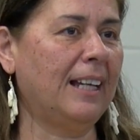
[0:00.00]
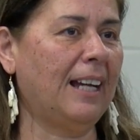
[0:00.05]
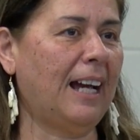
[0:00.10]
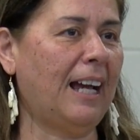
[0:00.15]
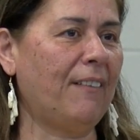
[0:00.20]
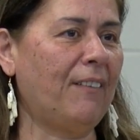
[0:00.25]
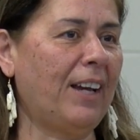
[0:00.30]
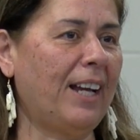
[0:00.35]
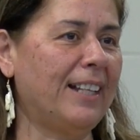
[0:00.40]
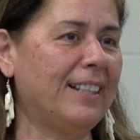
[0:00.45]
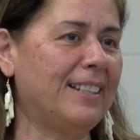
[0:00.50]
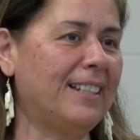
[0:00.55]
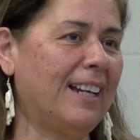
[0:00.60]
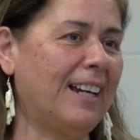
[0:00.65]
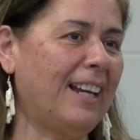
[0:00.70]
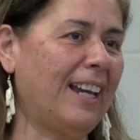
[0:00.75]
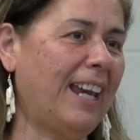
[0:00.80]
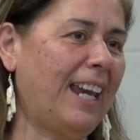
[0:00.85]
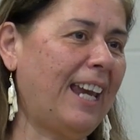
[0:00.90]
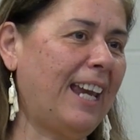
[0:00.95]
I've had
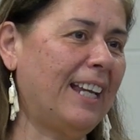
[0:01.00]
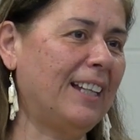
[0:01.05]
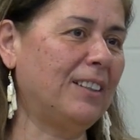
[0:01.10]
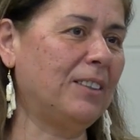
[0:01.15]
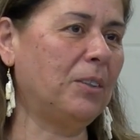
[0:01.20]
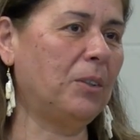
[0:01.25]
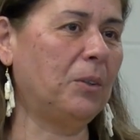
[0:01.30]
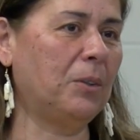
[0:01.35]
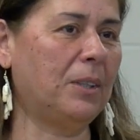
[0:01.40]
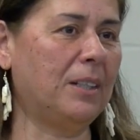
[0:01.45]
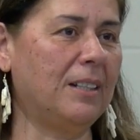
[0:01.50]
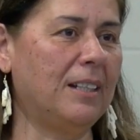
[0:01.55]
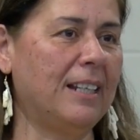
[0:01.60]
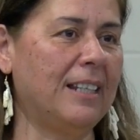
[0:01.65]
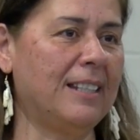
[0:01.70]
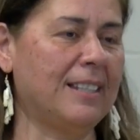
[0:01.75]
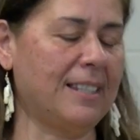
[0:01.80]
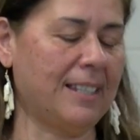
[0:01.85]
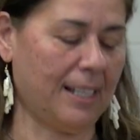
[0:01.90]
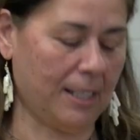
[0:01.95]
Diane, who
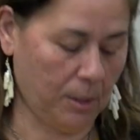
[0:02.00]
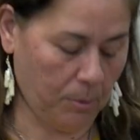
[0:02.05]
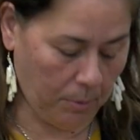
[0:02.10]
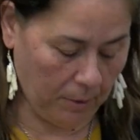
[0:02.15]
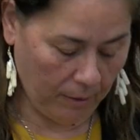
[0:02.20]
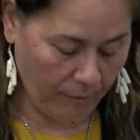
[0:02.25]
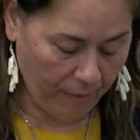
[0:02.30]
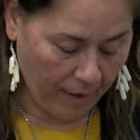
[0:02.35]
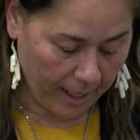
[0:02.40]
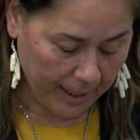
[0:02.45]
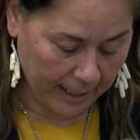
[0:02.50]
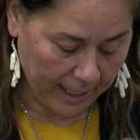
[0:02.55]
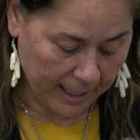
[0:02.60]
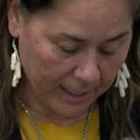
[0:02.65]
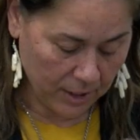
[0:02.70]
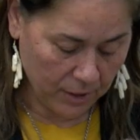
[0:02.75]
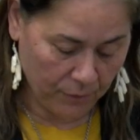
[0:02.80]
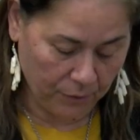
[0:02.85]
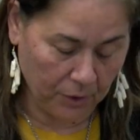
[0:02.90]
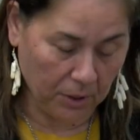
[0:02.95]
sits with
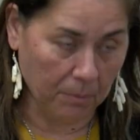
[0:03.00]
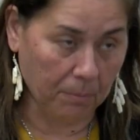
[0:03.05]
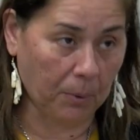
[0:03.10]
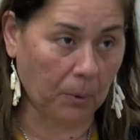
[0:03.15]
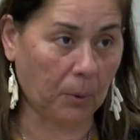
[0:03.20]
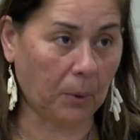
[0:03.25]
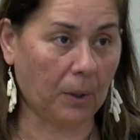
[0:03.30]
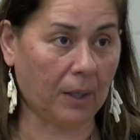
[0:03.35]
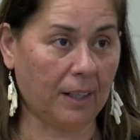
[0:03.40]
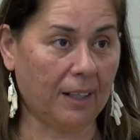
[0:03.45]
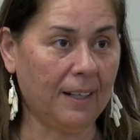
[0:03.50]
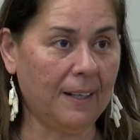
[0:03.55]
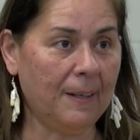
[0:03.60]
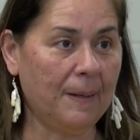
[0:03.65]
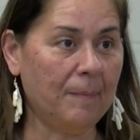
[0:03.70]
finance for the board.